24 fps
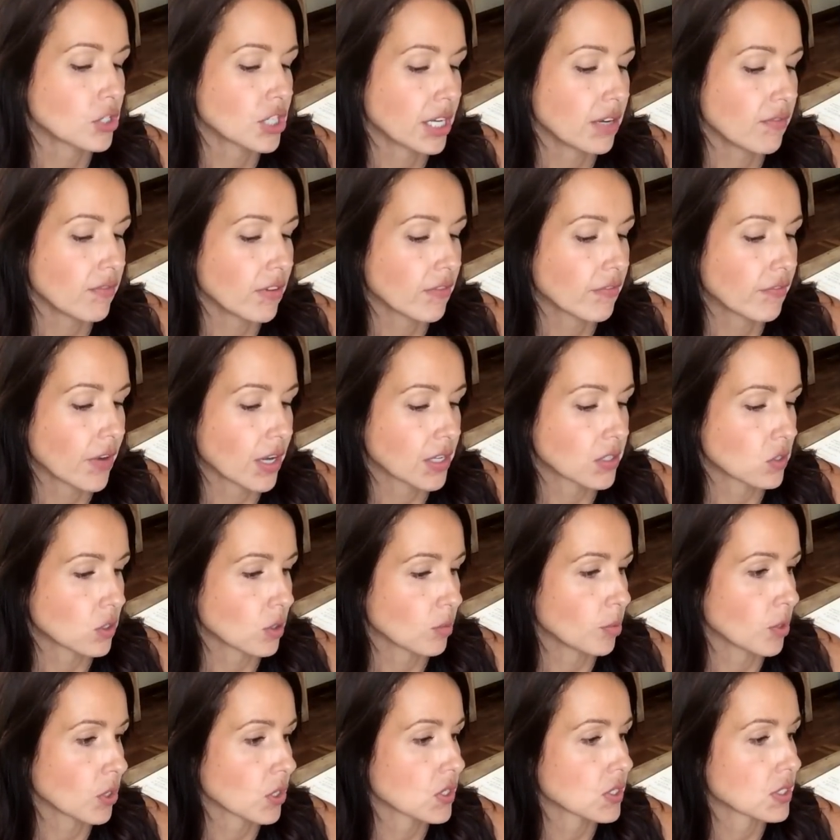Genevieve
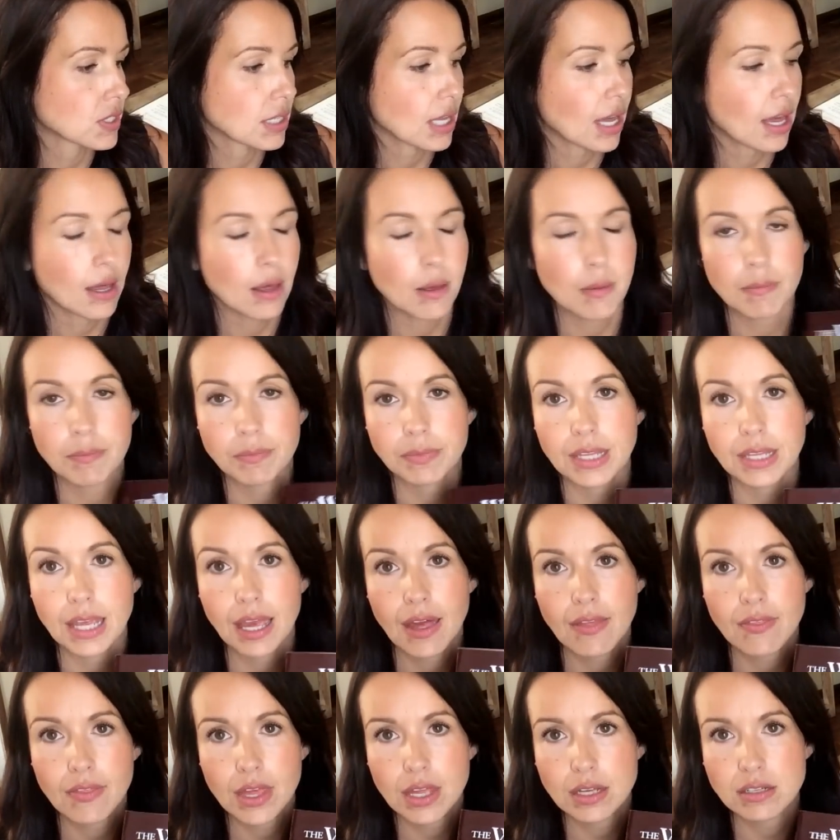Foster books,
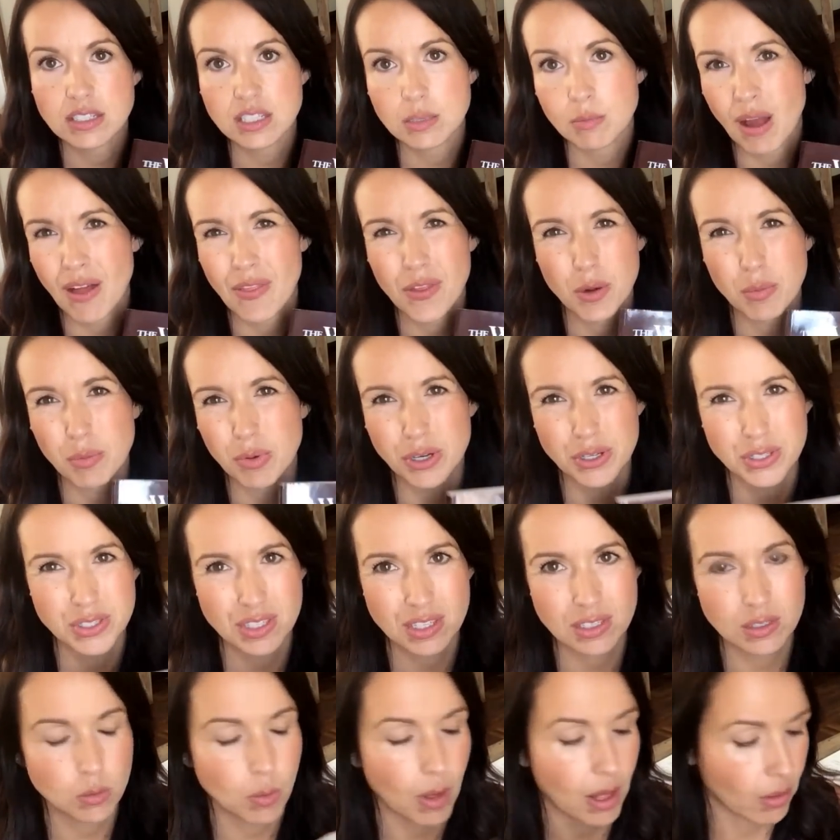and then some other books
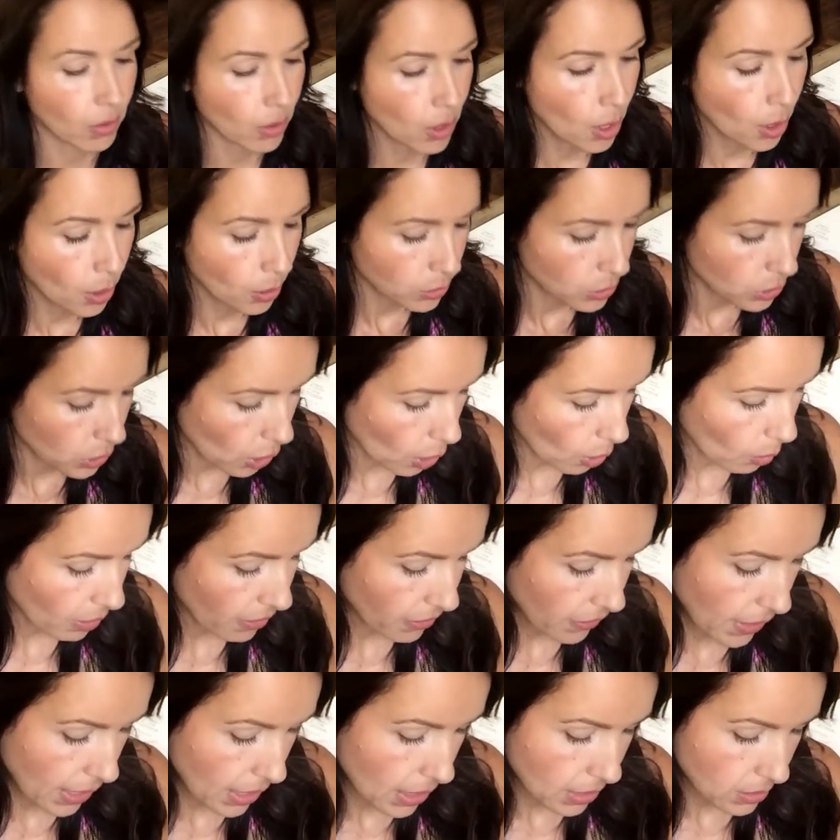as well to go
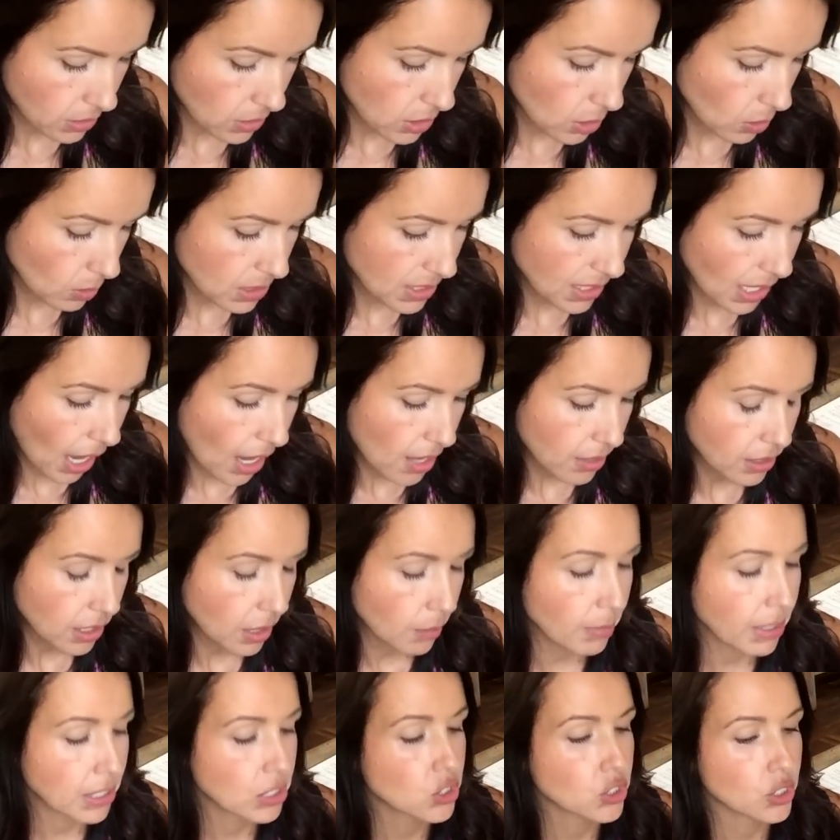with it. And so it's got
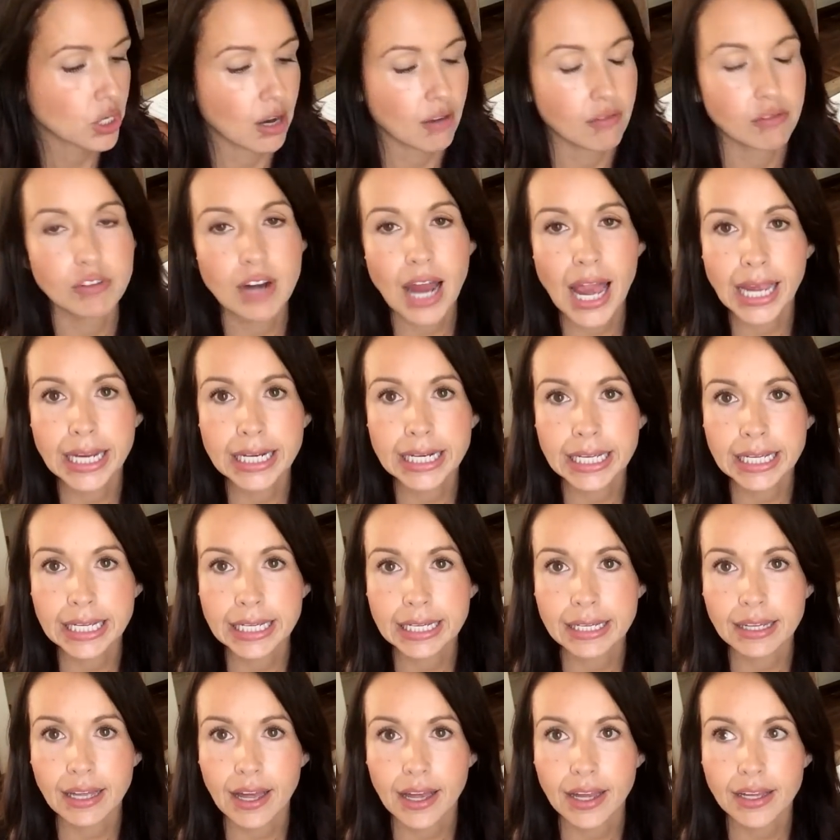a mixture of writing,